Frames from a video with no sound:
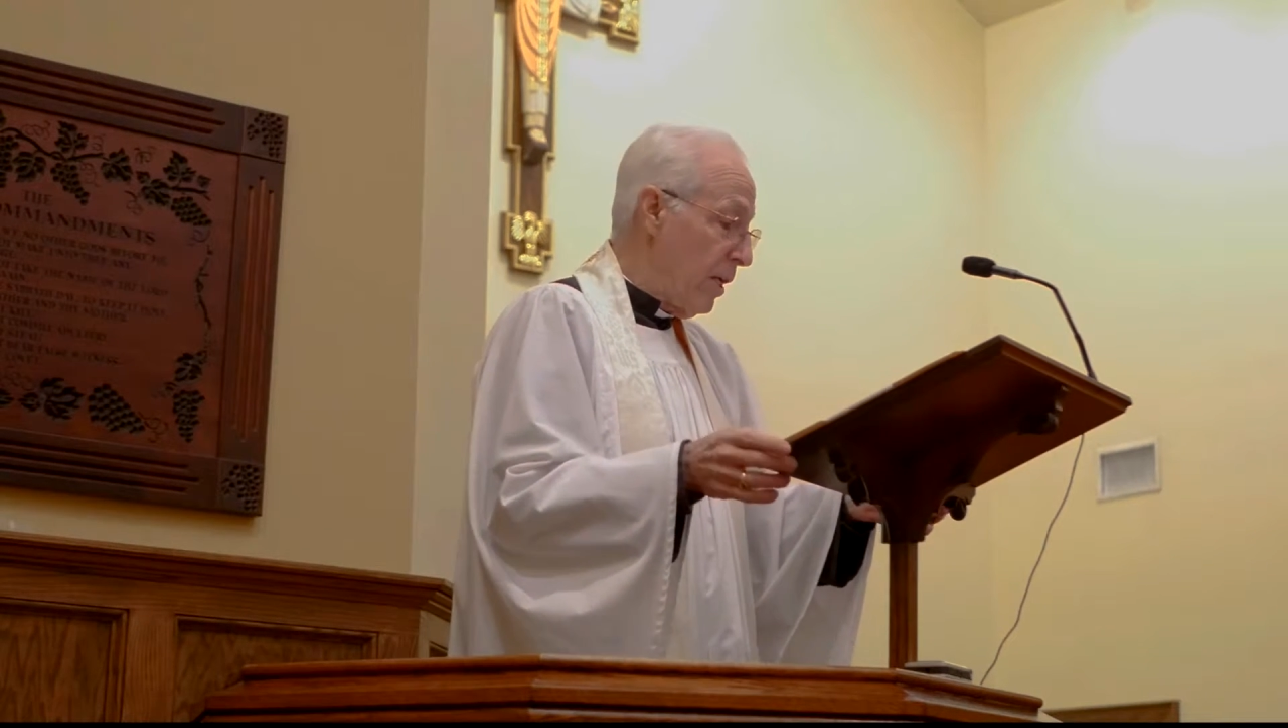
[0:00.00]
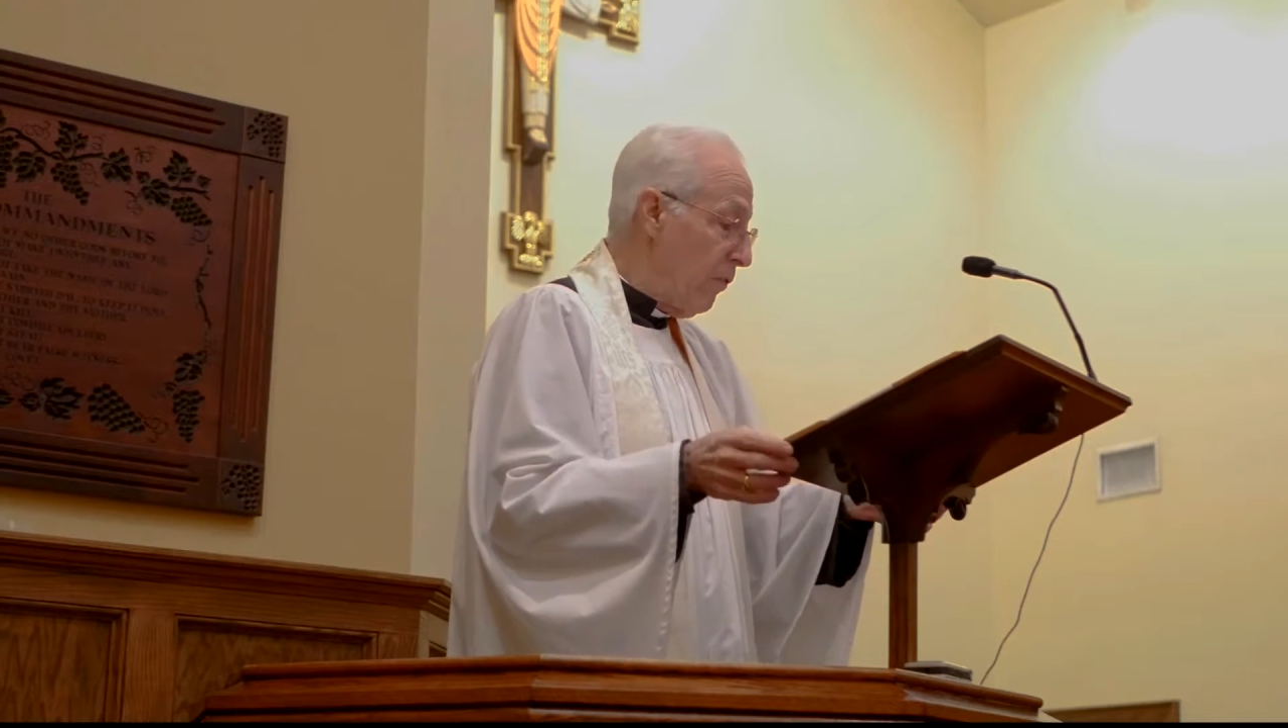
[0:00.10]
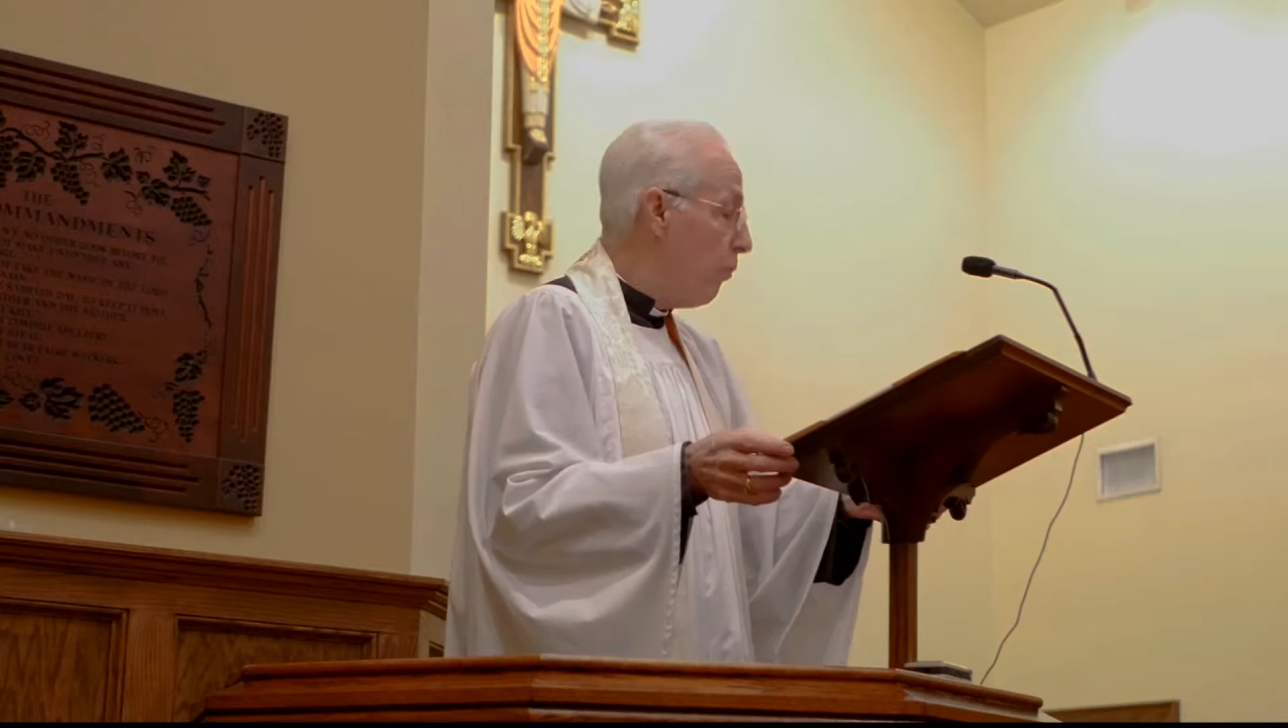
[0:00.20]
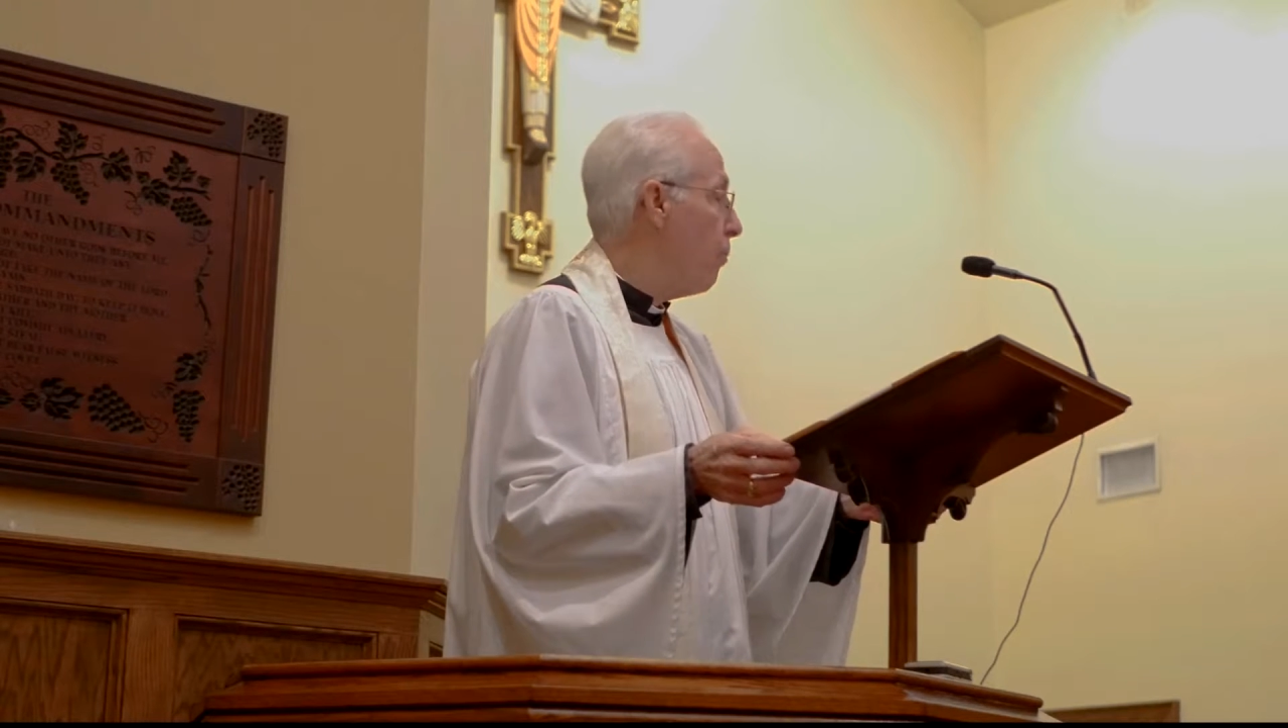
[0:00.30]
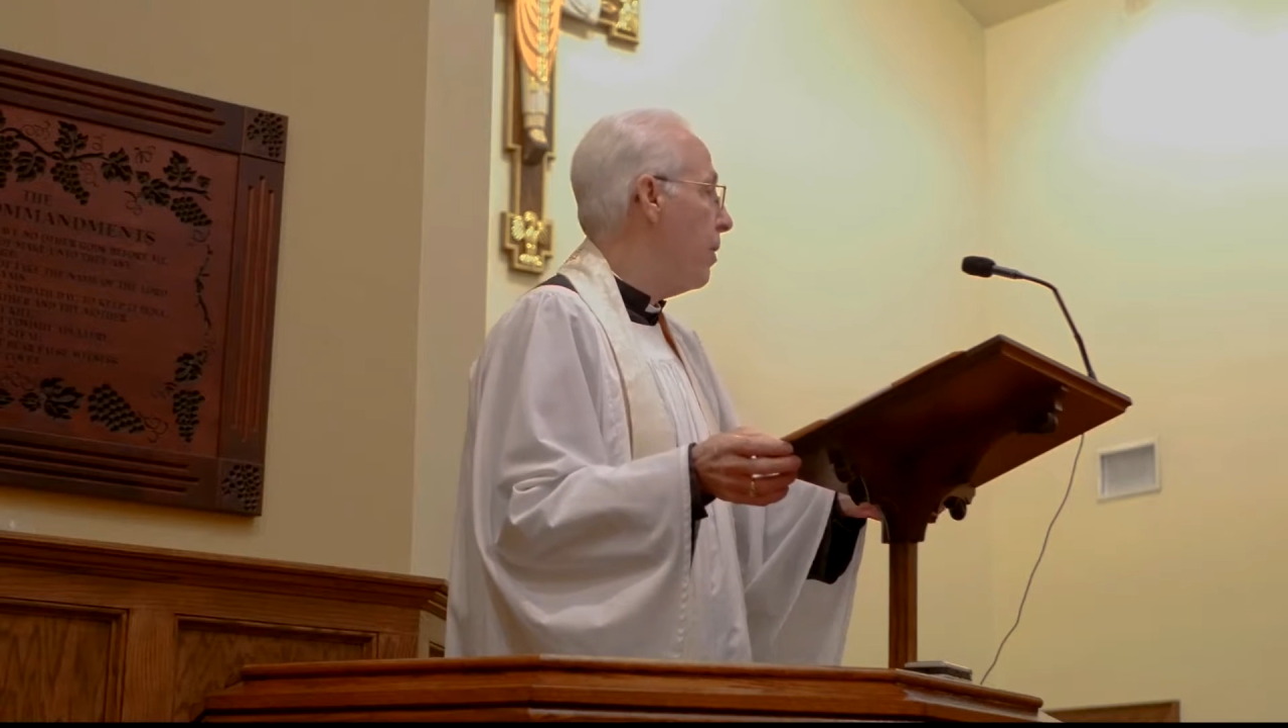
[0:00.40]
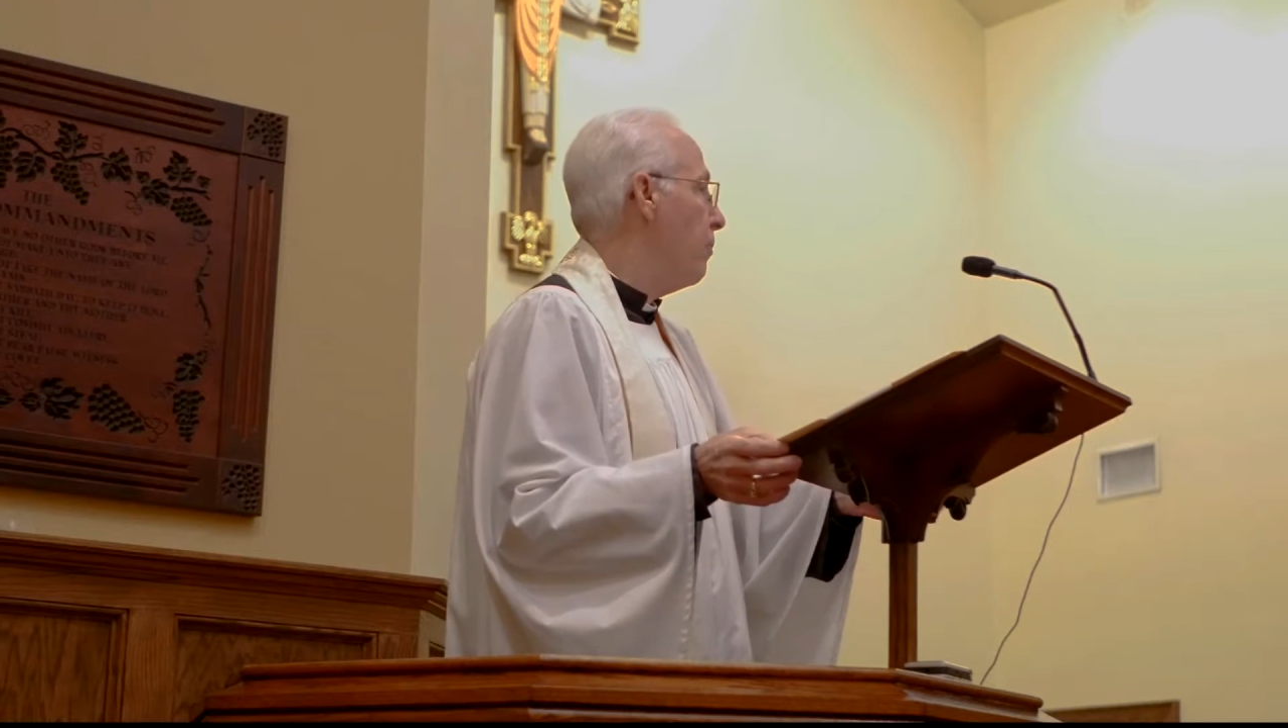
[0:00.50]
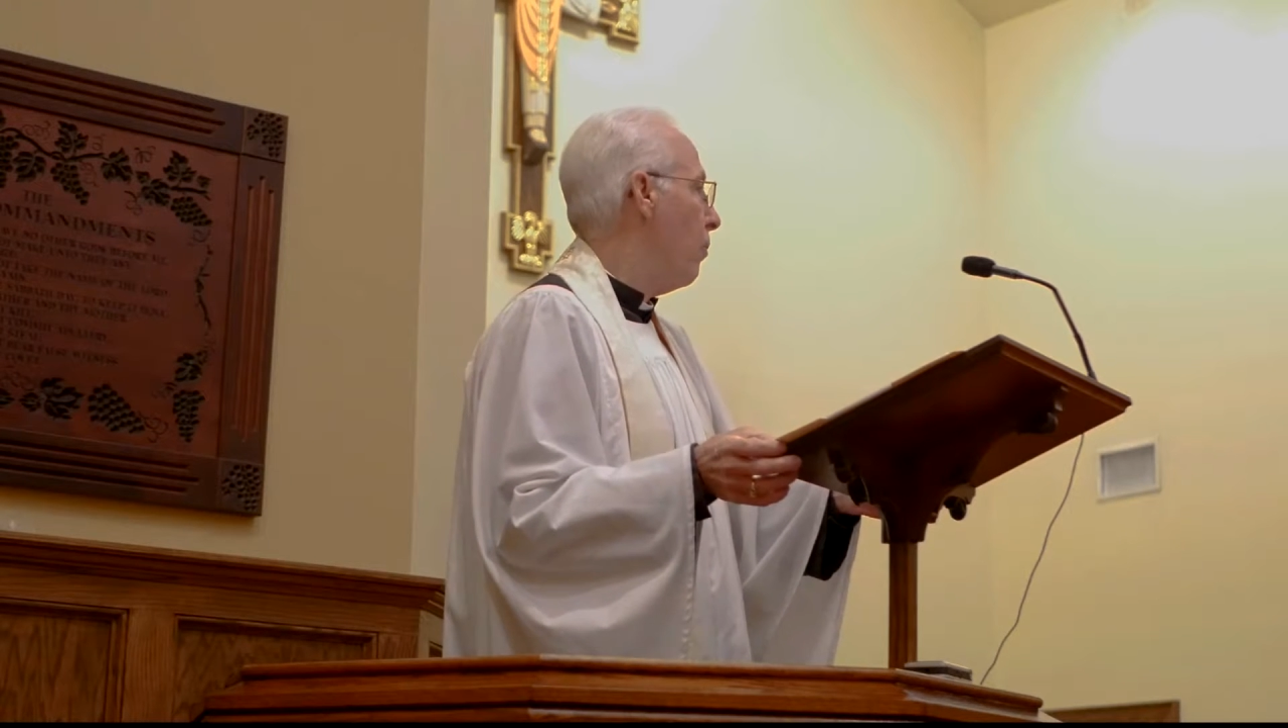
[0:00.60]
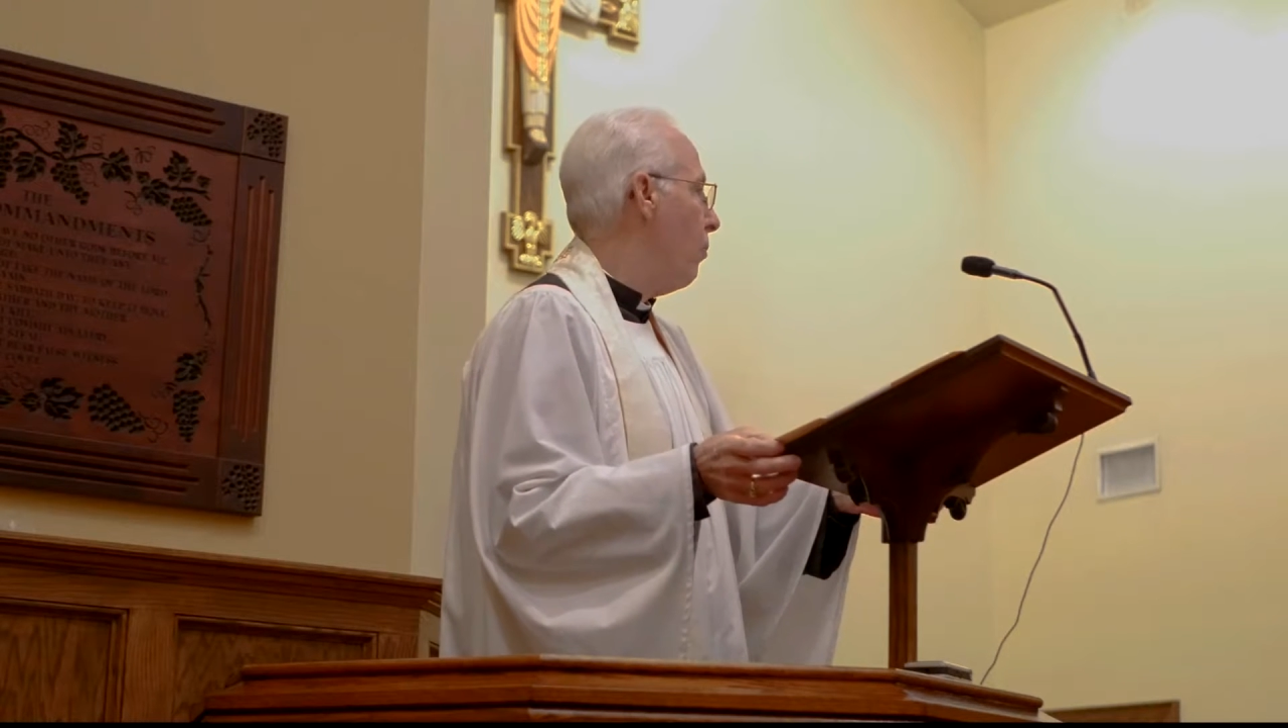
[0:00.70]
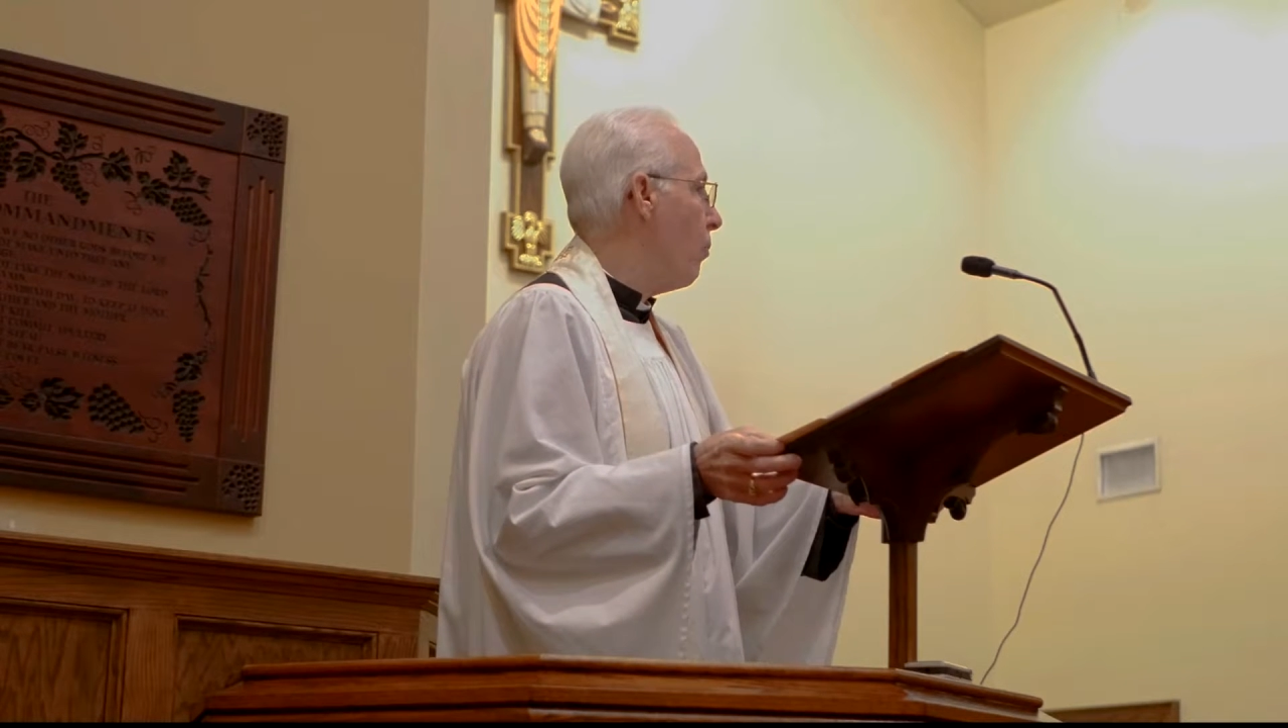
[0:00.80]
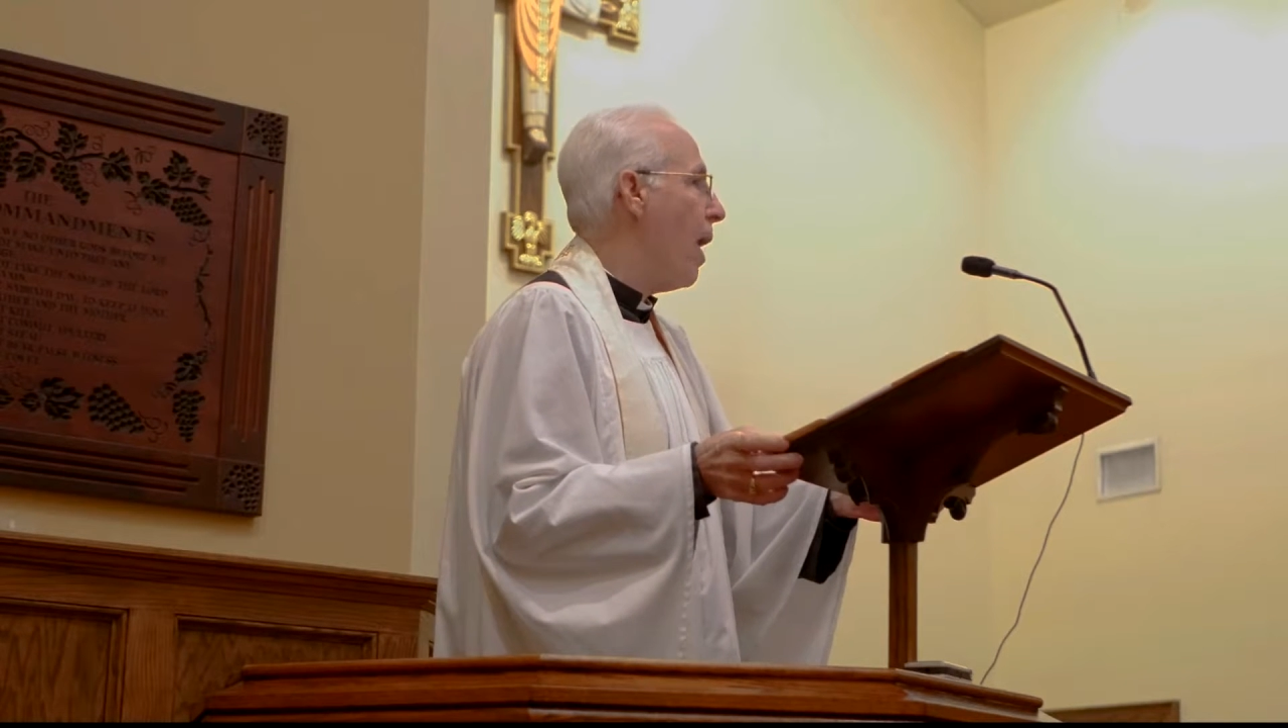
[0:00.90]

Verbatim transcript: evil people